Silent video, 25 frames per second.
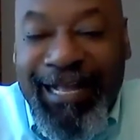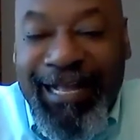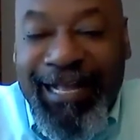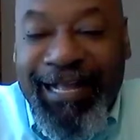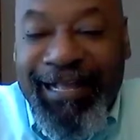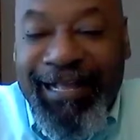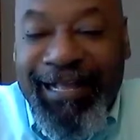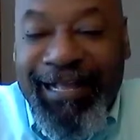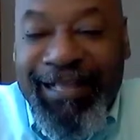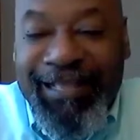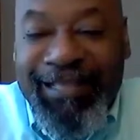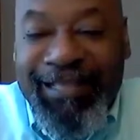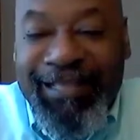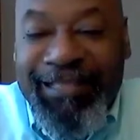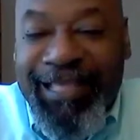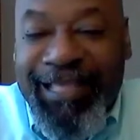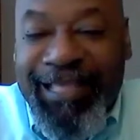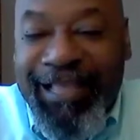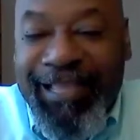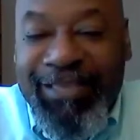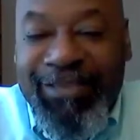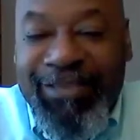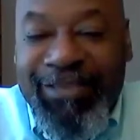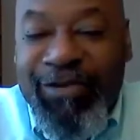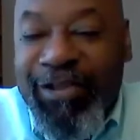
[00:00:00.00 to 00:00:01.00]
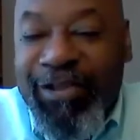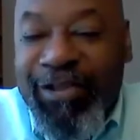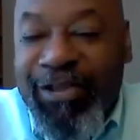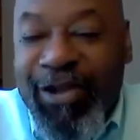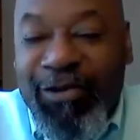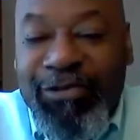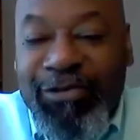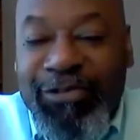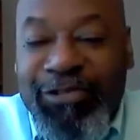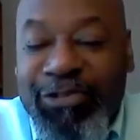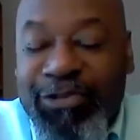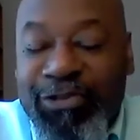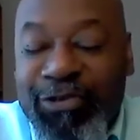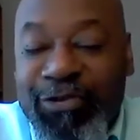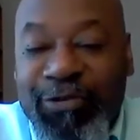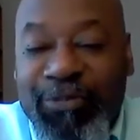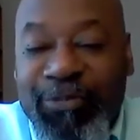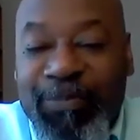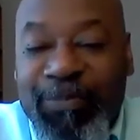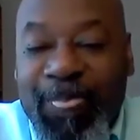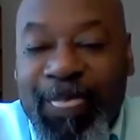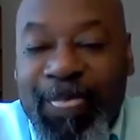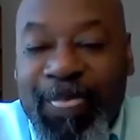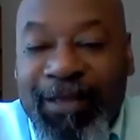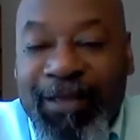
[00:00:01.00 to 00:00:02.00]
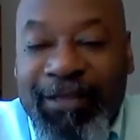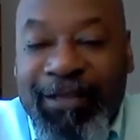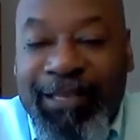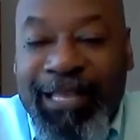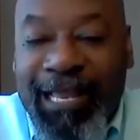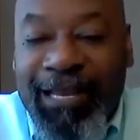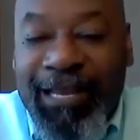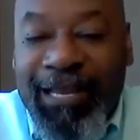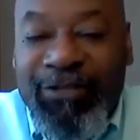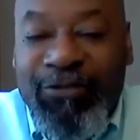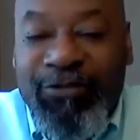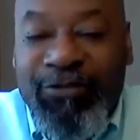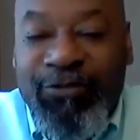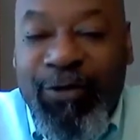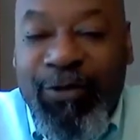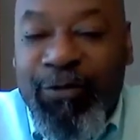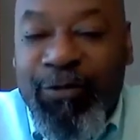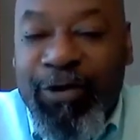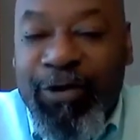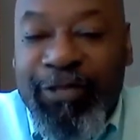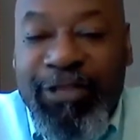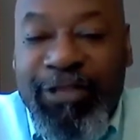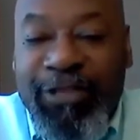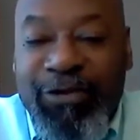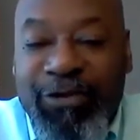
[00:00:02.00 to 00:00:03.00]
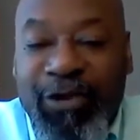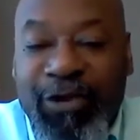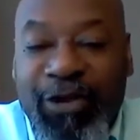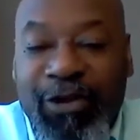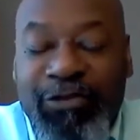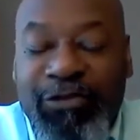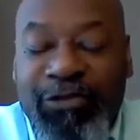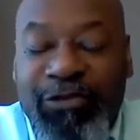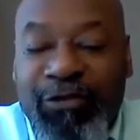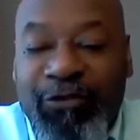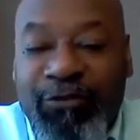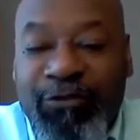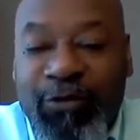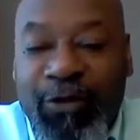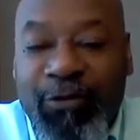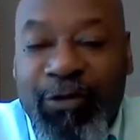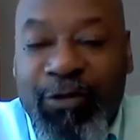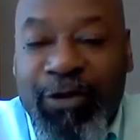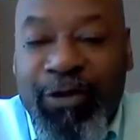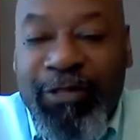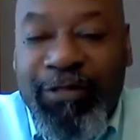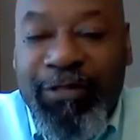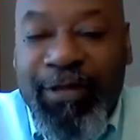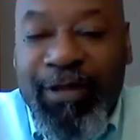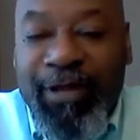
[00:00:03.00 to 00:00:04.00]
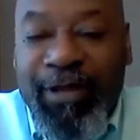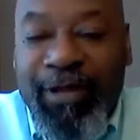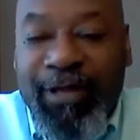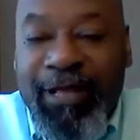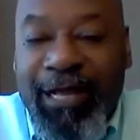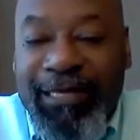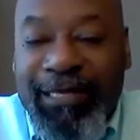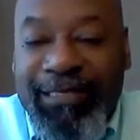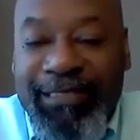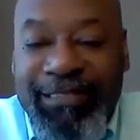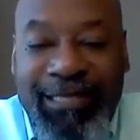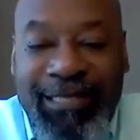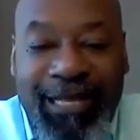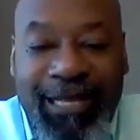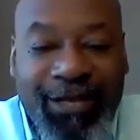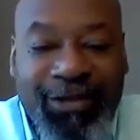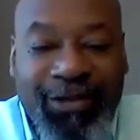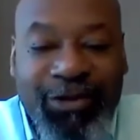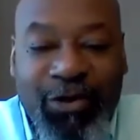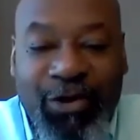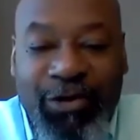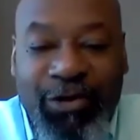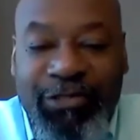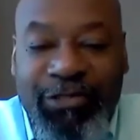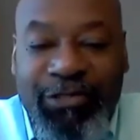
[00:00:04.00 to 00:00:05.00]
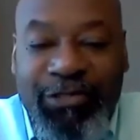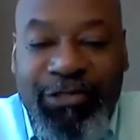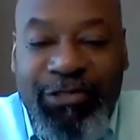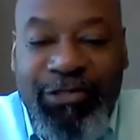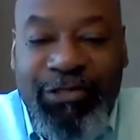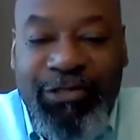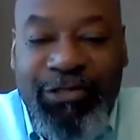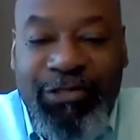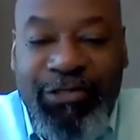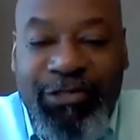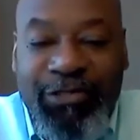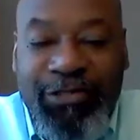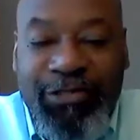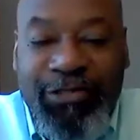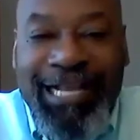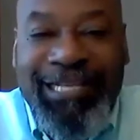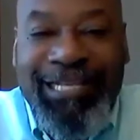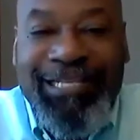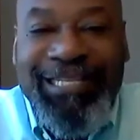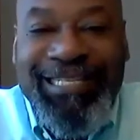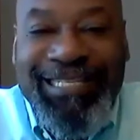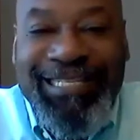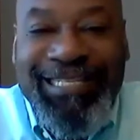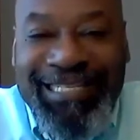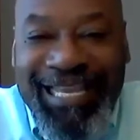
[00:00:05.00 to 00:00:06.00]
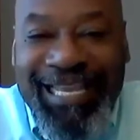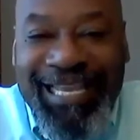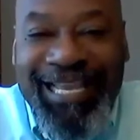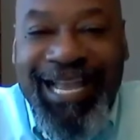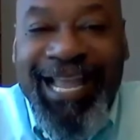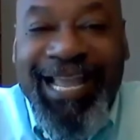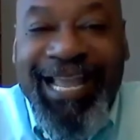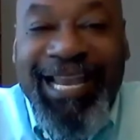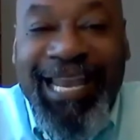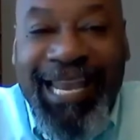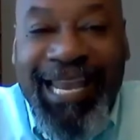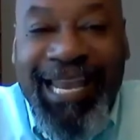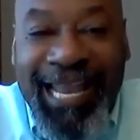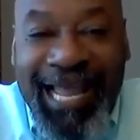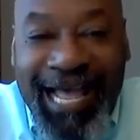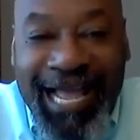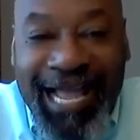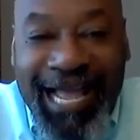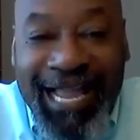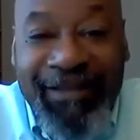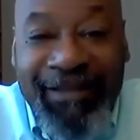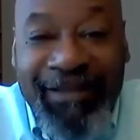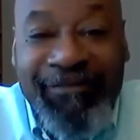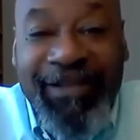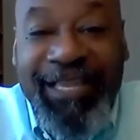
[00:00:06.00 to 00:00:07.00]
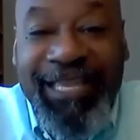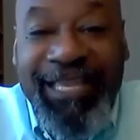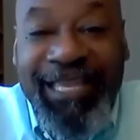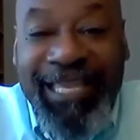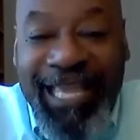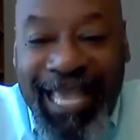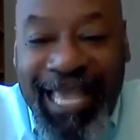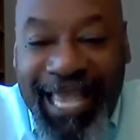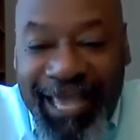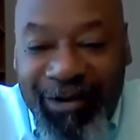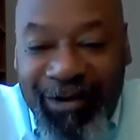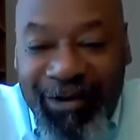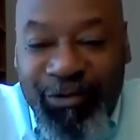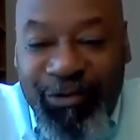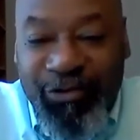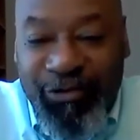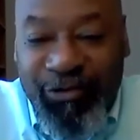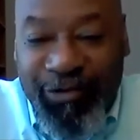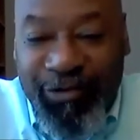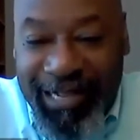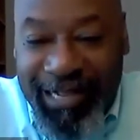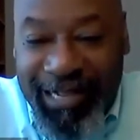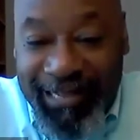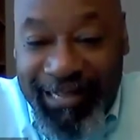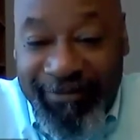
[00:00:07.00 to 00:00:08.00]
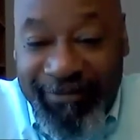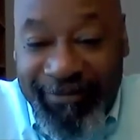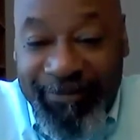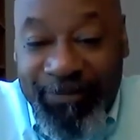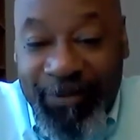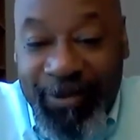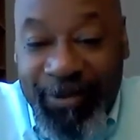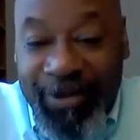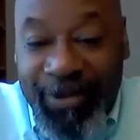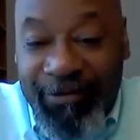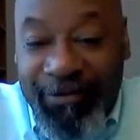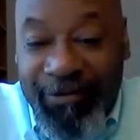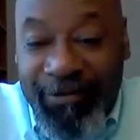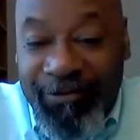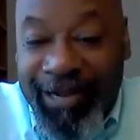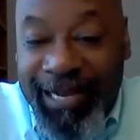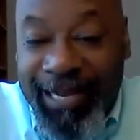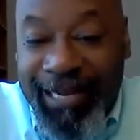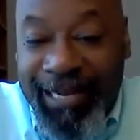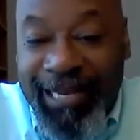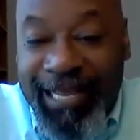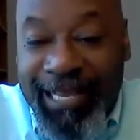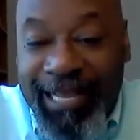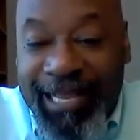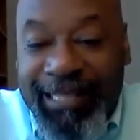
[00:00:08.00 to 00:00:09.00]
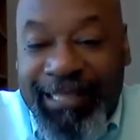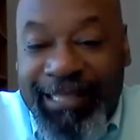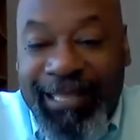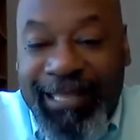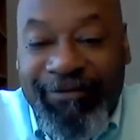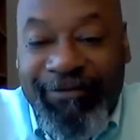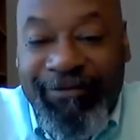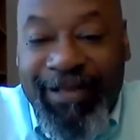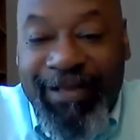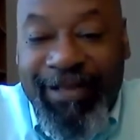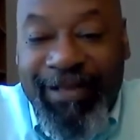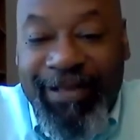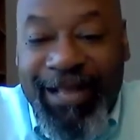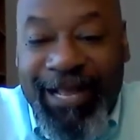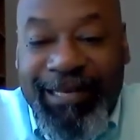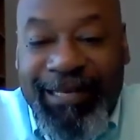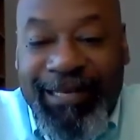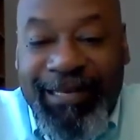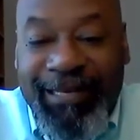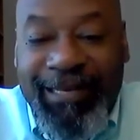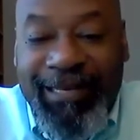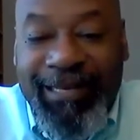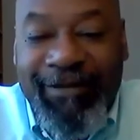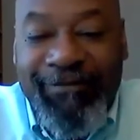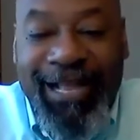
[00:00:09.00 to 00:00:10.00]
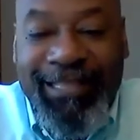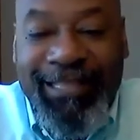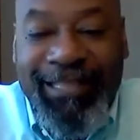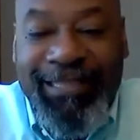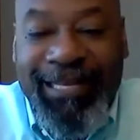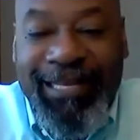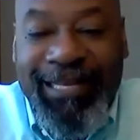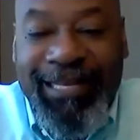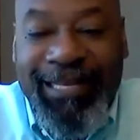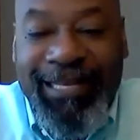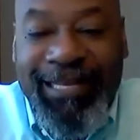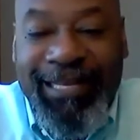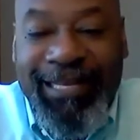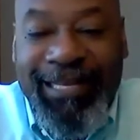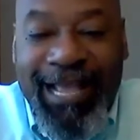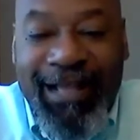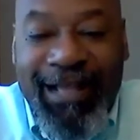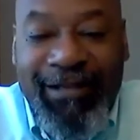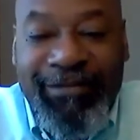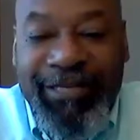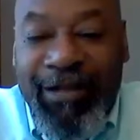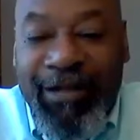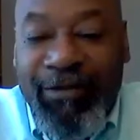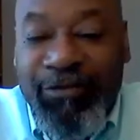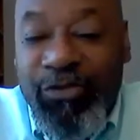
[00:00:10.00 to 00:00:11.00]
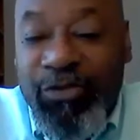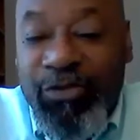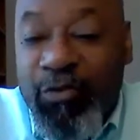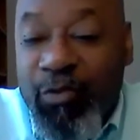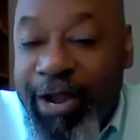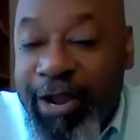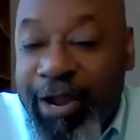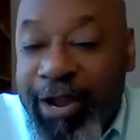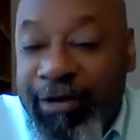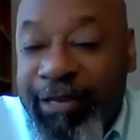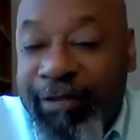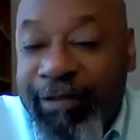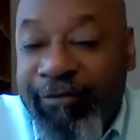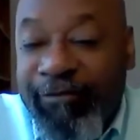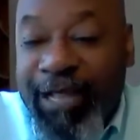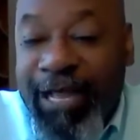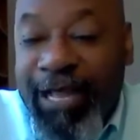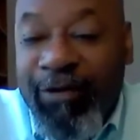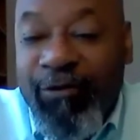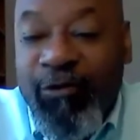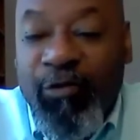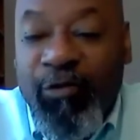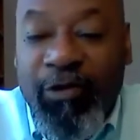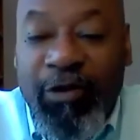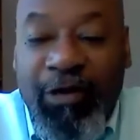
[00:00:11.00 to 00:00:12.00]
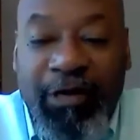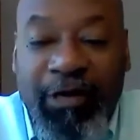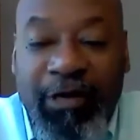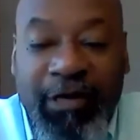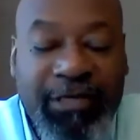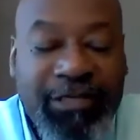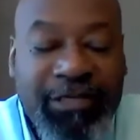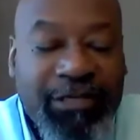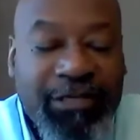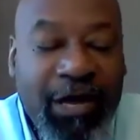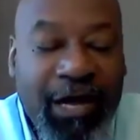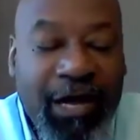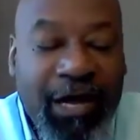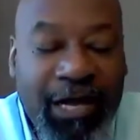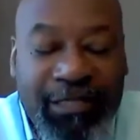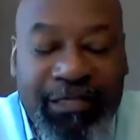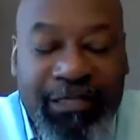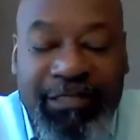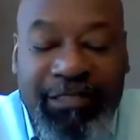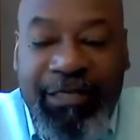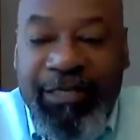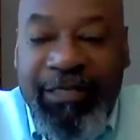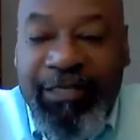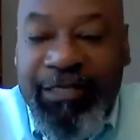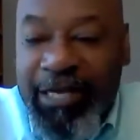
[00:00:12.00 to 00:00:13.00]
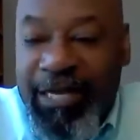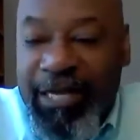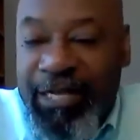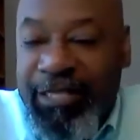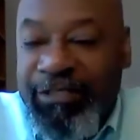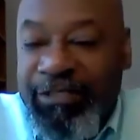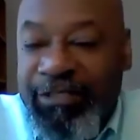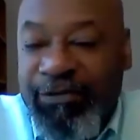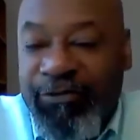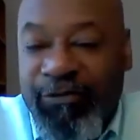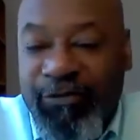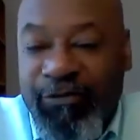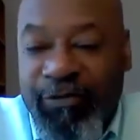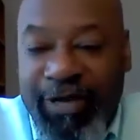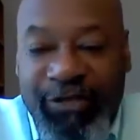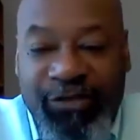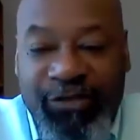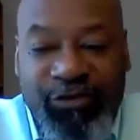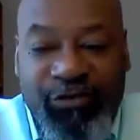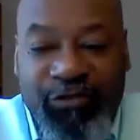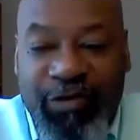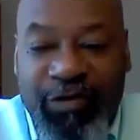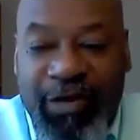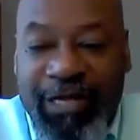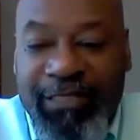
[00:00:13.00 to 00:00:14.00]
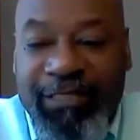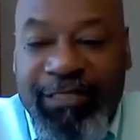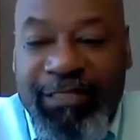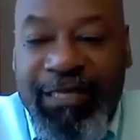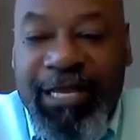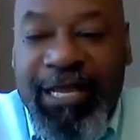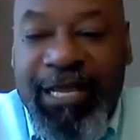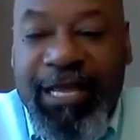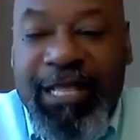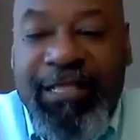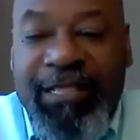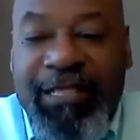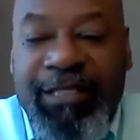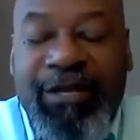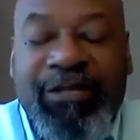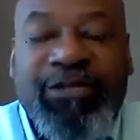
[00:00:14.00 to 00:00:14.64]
That you can go to Dallas-Fort Worth, and you can go to the Fort Worth stockyards, and you can actually see a live cattle drive, right? Wow. They've got the downtown square. They've got tons and tons of restaurants.